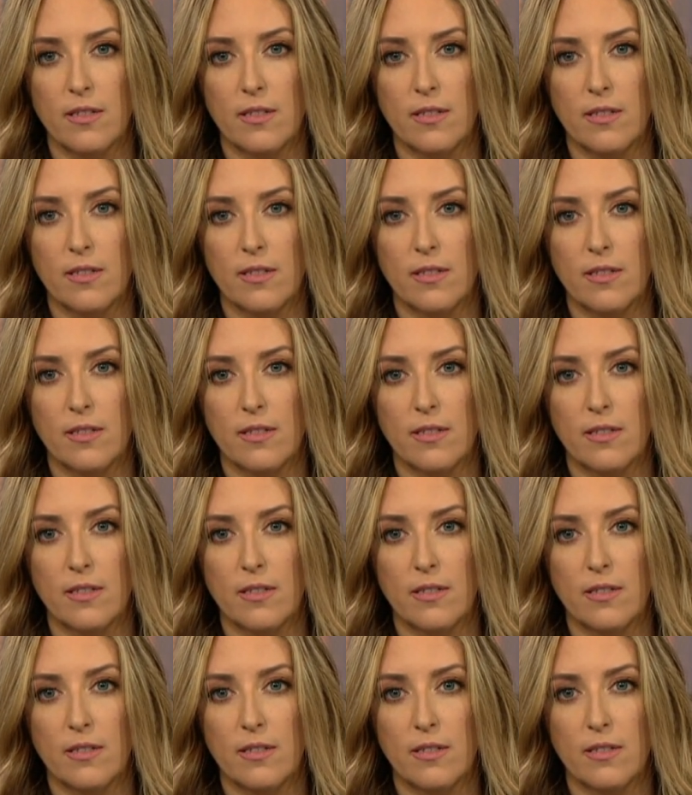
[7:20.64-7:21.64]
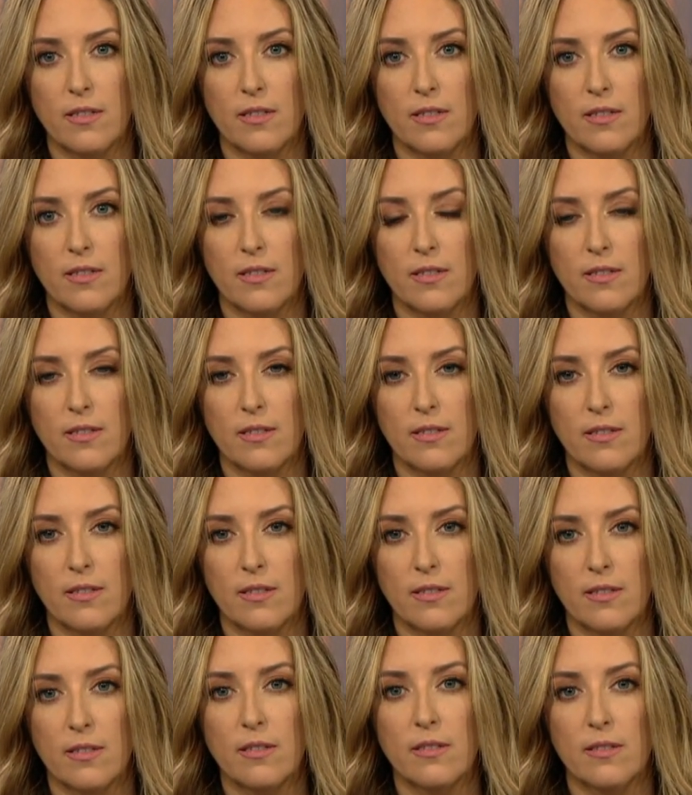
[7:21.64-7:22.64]

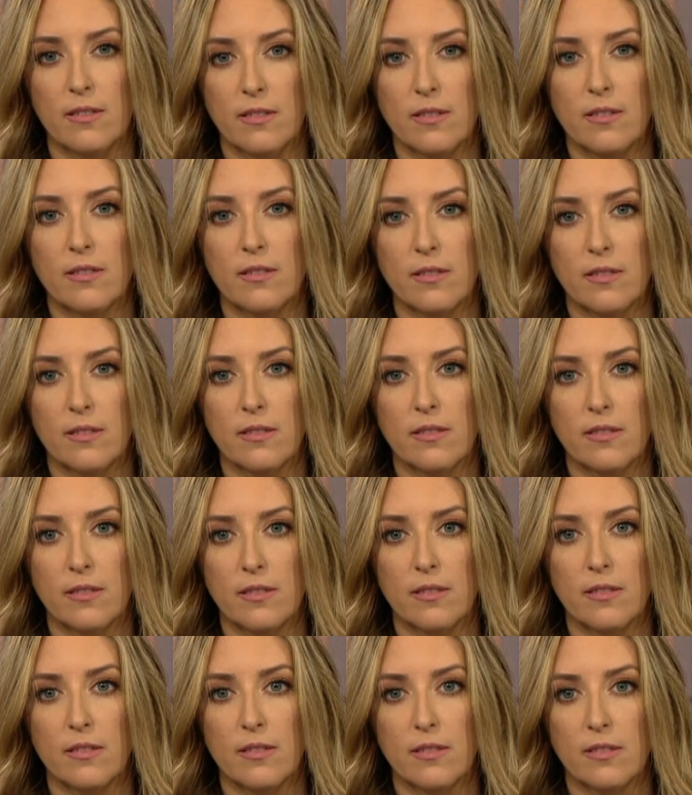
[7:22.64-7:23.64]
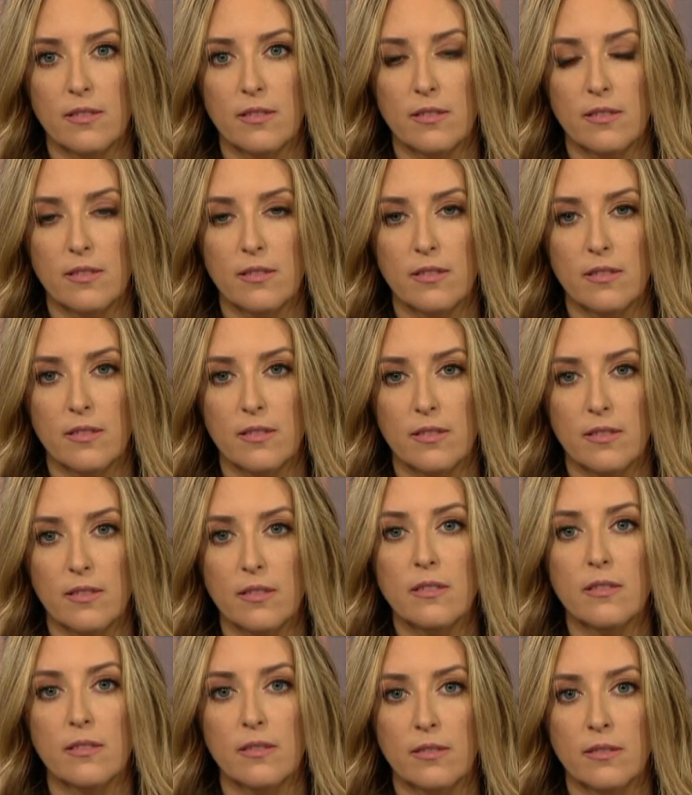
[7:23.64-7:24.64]

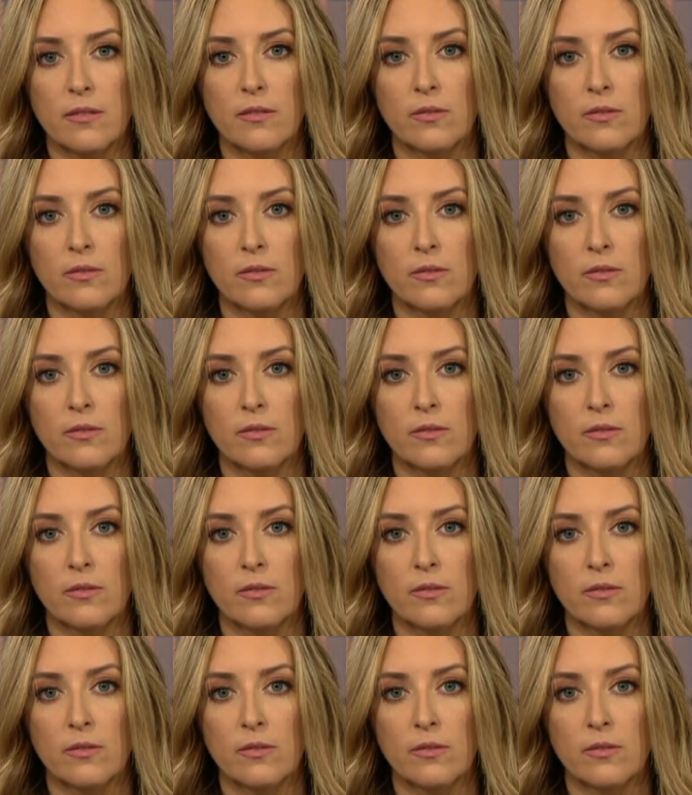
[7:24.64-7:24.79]
No words are spoken by the person on screen.